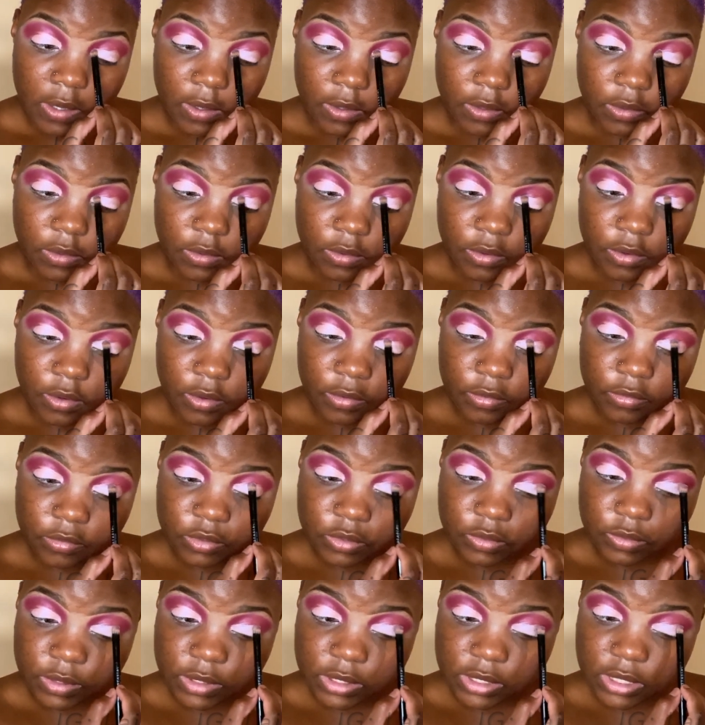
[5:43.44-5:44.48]
you know,
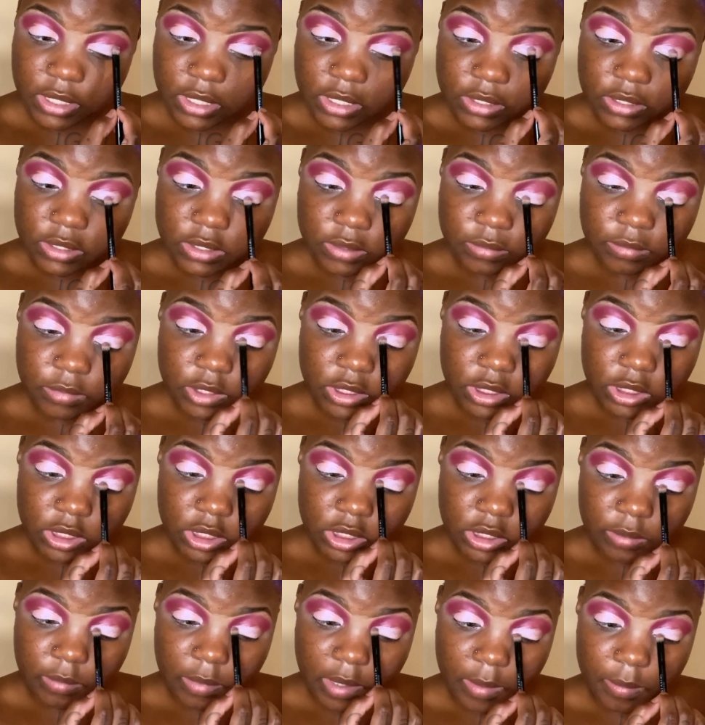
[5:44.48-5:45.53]
to its customers,
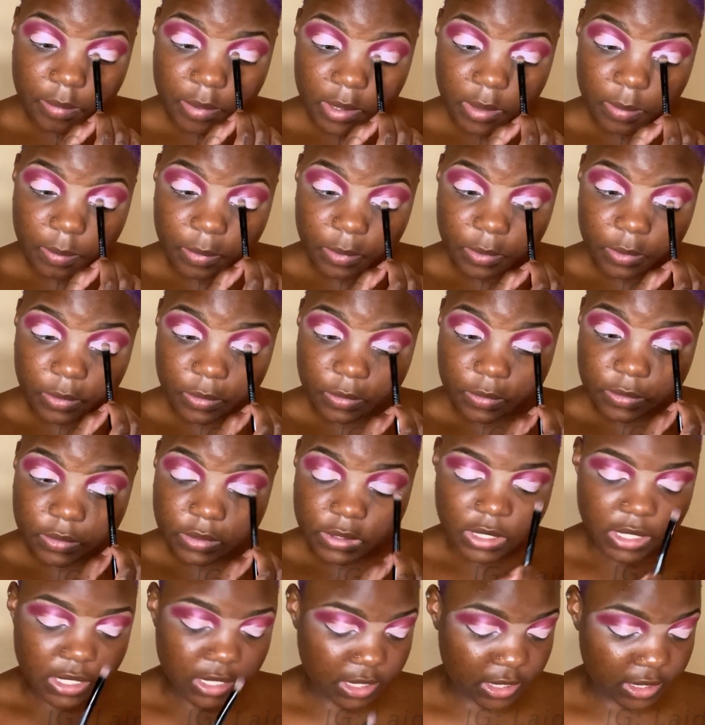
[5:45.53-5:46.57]
to my peoples,
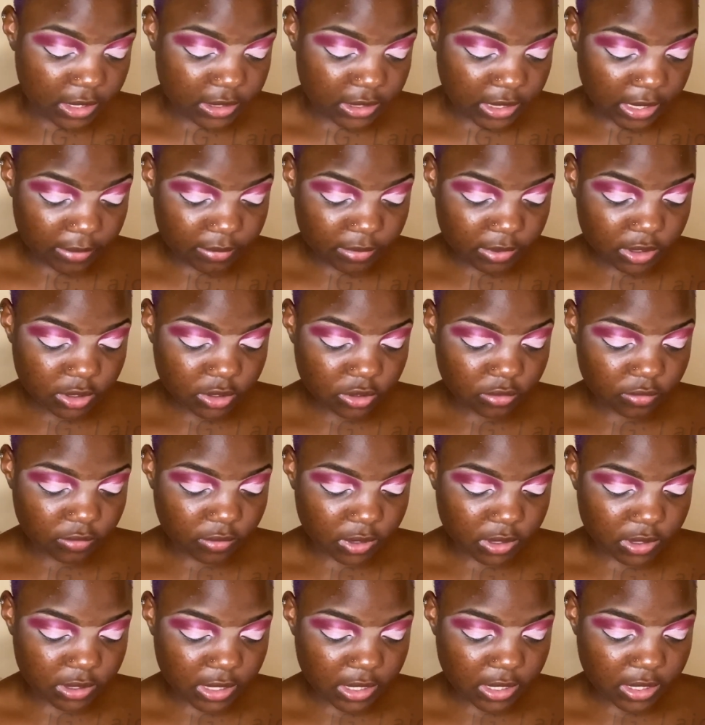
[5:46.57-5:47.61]
and I'm just so
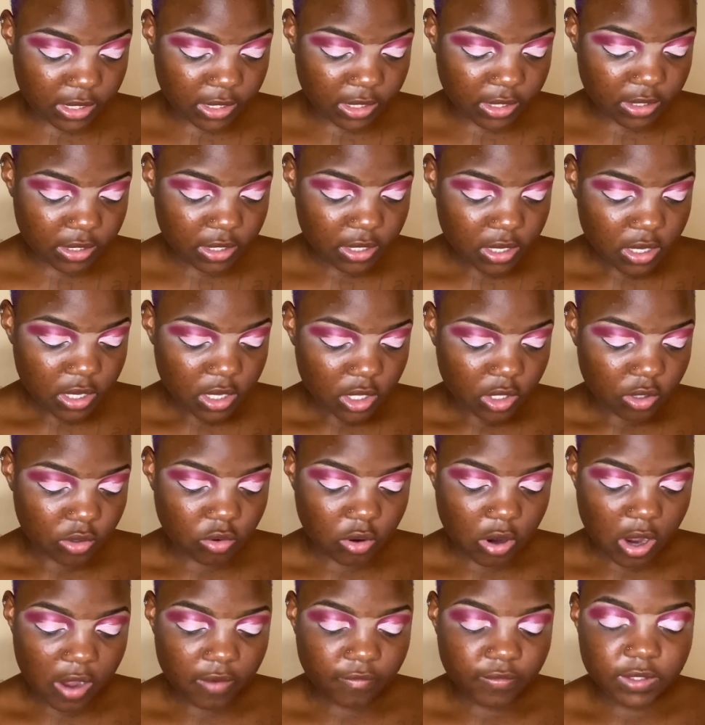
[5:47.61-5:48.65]
excited. You know,
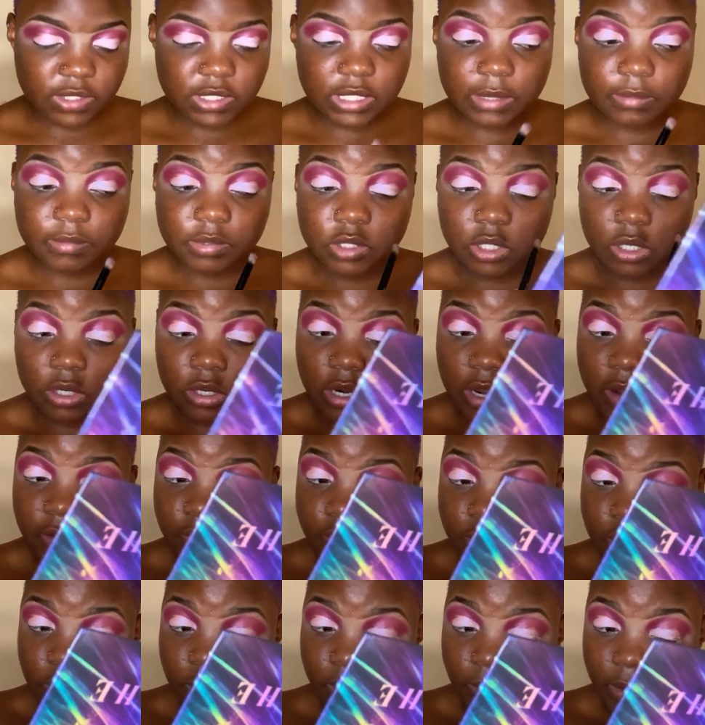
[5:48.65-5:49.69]
obviously I'm starting off
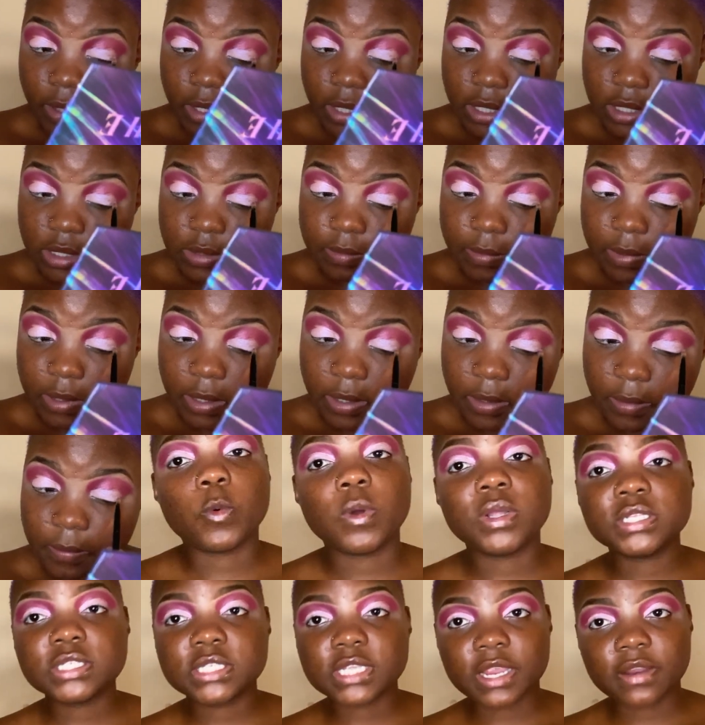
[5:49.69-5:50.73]
with wigs, but
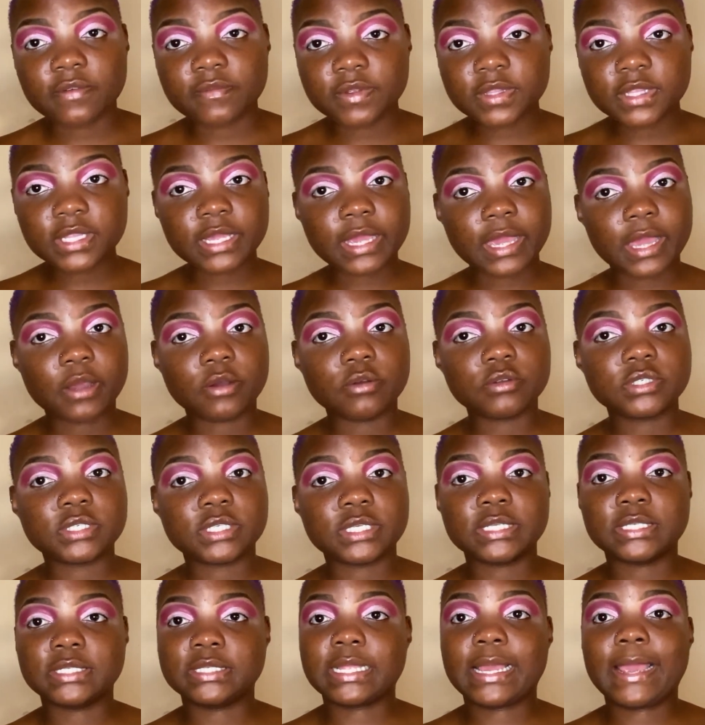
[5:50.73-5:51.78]
once everything else
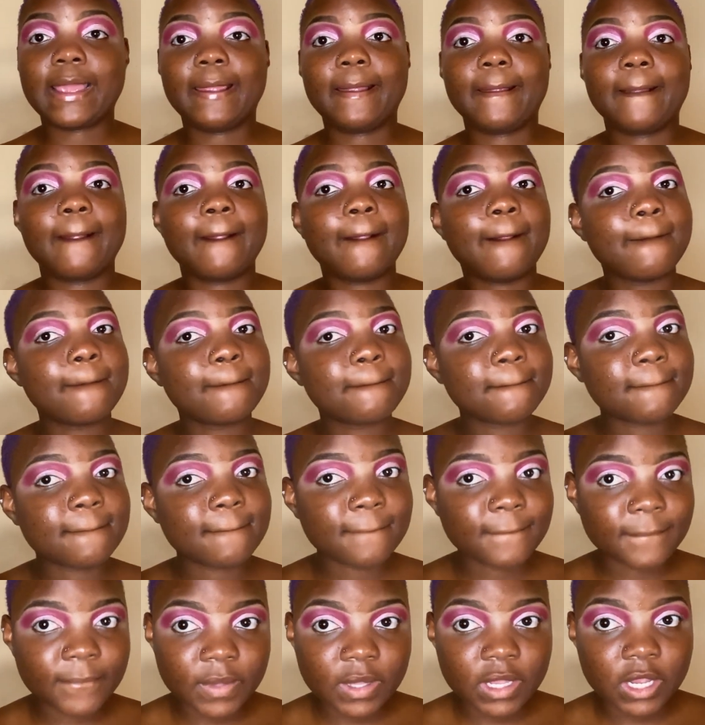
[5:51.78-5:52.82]
is like
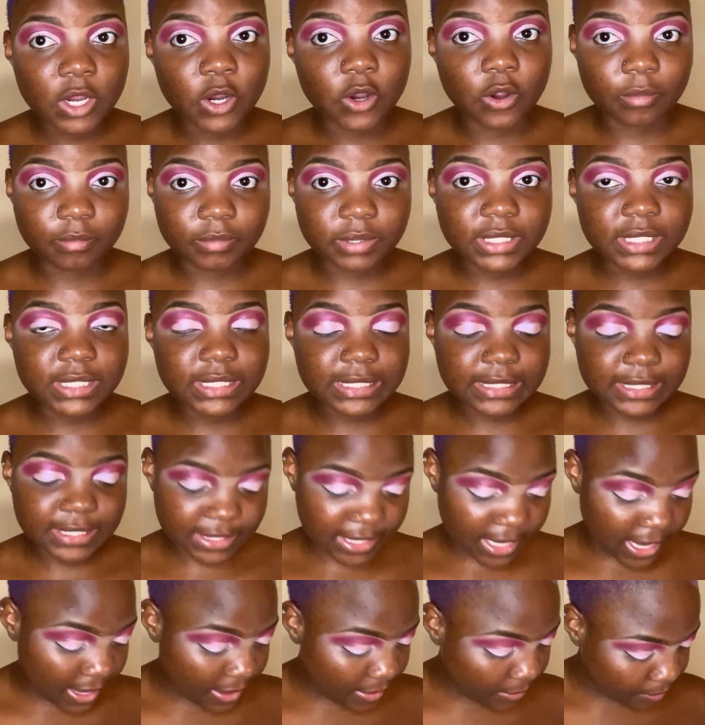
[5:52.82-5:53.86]
completely
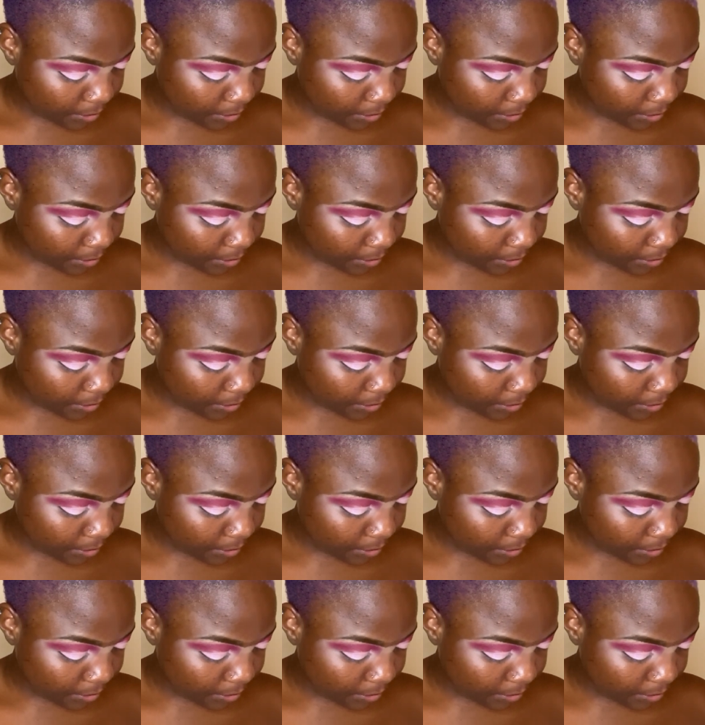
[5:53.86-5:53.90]
set,